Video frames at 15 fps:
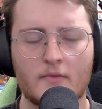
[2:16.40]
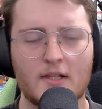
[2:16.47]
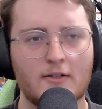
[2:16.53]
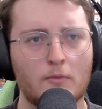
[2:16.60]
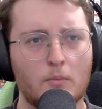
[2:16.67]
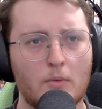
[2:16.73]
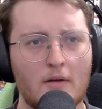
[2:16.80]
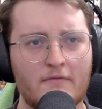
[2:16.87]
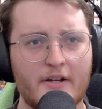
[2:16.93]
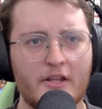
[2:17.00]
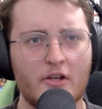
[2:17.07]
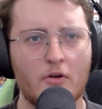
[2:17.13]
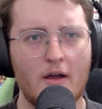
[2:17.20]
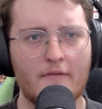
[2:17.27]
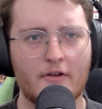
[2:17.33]
a
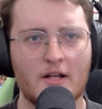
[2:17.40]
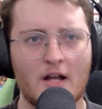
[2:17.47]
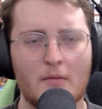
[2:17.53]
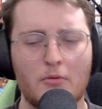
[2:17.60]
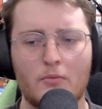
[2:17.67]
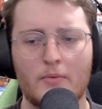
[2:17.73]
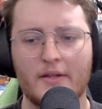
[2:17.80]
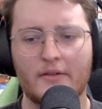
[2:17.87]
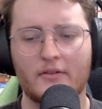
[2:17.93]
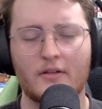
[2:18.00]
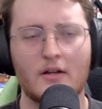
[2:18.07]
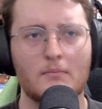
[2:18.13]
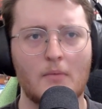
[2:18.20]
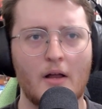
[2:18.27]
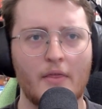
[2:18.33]
video every couple weeks to
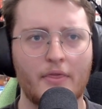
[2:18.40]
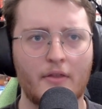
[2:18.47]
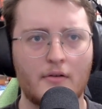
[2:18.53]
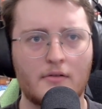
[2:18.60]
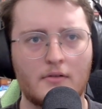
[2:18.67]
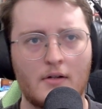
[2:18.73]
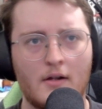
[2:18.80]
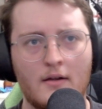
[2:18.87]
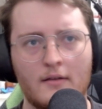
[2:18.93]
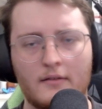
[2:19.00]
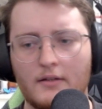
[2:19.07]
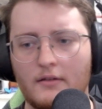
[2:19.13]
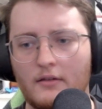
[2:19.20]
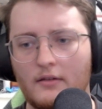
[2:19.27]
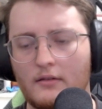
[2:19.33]
a month,
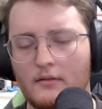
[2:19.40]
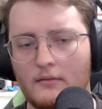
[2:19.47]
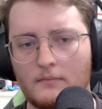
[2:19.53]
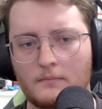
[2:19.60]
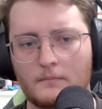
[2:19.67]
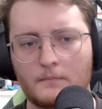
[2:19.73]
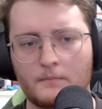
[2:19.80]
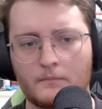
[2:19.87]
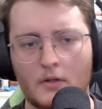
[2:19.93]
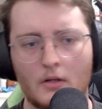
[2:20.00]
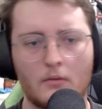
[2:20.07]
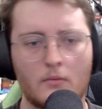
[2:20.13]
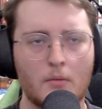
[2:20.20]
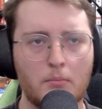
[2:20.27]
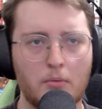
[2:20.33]
since
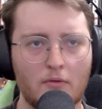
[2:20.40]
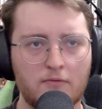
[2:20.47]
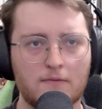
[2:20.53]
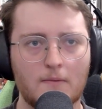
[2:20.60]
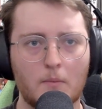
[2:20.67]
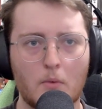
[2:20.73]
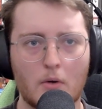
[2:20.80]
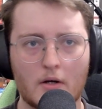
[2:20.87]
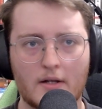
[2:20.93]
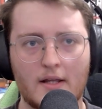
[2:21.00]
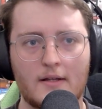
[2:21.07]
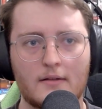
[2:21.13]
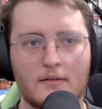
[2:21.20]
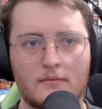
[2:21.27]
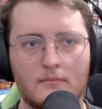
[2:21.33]
we're both
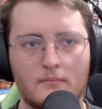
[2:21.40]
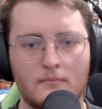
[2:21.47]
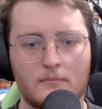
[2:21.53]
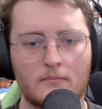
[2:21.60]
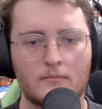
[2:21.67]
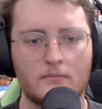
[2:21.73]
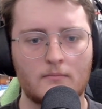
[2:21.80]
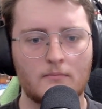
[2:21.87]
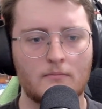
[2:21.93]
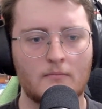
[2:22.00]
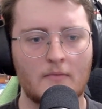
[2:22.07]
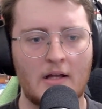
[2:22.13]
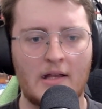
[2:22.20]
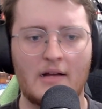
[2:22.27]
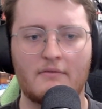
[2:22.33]
working,
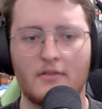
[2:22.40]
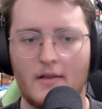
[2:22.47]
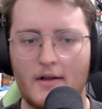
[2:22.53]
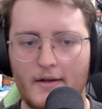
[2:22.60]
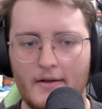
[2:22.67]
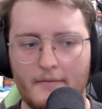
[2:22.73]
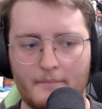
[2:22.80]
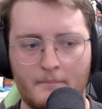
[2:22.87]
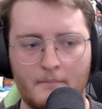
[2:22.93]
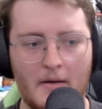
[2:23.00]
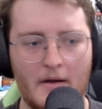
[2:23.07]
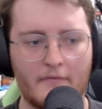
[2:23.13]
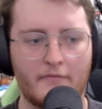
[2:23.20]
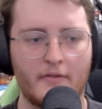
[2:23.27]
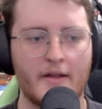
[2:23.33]
have
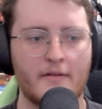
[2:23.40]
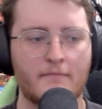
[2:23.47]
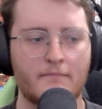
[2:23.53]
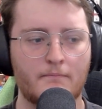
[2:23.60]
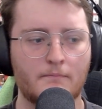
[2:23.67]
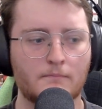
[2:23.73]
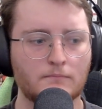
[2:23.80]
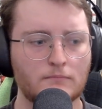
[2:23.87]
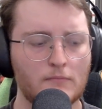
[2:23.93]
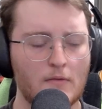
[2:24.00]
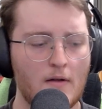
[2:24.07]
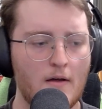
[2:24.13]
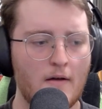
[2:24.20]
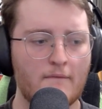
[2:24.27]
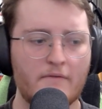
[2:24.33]
like
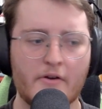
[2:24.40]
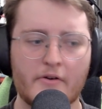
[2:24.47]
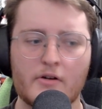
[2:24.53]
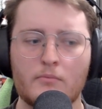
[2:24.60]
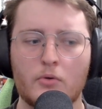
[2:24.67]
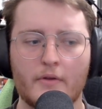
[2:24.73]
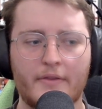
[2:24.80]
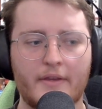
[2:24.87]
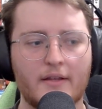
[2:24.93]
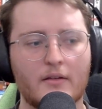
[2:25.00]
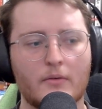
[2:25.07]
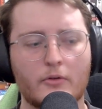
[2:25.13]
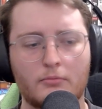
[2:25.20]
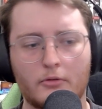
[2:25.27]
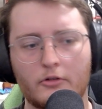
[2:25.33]
very important things that
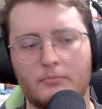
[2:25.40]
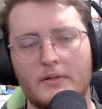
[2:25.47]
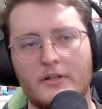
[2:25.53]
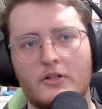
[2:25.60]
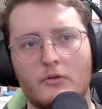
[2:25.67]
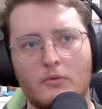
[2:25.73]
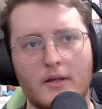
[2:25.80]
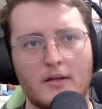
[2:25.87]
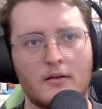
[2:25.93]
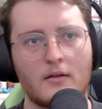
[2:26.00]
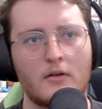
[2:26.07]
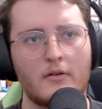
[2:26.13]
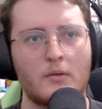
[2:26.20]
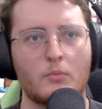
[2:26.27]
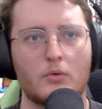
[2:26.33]
we're supposed to be doing
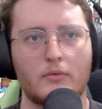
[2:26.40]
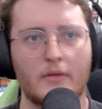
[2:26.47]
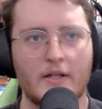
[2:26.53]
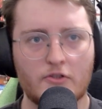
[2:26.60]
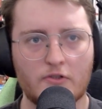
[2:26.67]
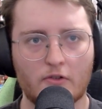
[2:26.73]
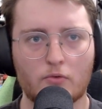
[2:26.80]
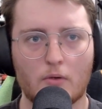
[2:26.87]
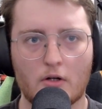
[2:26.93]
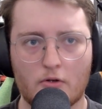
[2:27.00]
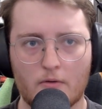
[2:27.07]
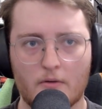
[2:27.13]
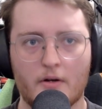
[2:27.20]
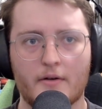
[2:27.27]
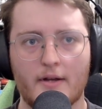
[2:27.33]
in relations to our
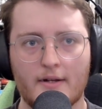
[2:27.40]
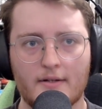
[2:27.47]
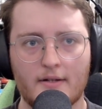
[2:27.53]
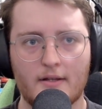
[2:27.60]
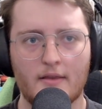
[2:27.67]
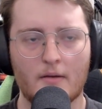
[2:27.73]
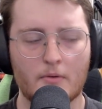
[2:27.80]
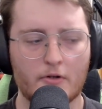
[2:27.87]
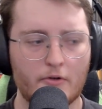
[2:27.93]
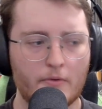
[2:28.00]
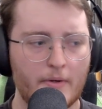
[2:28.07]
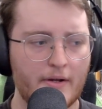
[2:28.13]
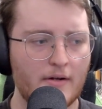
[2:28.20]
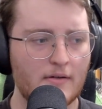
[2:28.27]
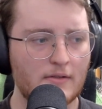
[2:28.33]
career in IT that we're
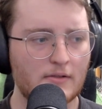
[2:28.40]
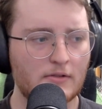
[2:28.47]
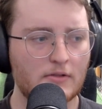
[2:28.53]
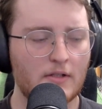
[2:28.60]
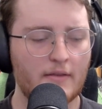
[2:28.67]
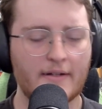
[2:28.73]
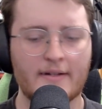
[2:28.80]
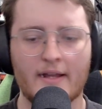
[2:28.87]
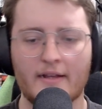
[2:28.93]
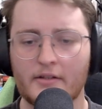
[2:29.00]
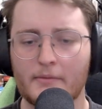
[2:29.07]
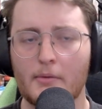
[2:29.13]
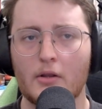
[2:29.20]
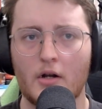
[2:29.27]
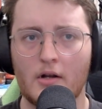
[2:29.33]
doing. That takes up
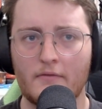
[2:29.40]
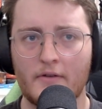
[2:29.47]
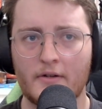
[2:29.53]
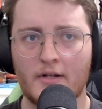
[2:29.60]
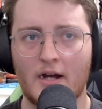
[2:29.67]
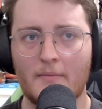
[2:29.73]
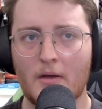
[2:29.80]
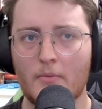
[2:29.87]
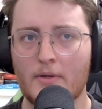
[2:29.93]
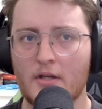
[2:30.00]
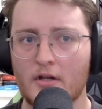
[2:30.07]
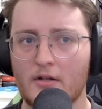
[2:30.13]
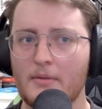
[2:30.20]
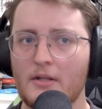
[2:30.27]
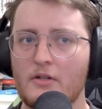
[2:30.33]
a lot of the time that we
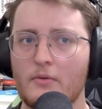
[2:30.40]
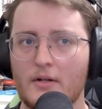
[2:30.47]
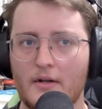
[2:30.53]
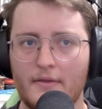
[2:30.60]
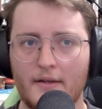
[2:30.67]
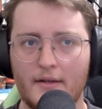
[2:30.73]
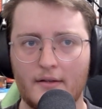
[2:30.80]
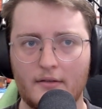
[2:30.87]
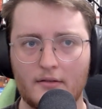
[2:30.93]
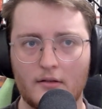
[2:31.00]
could be doing on this.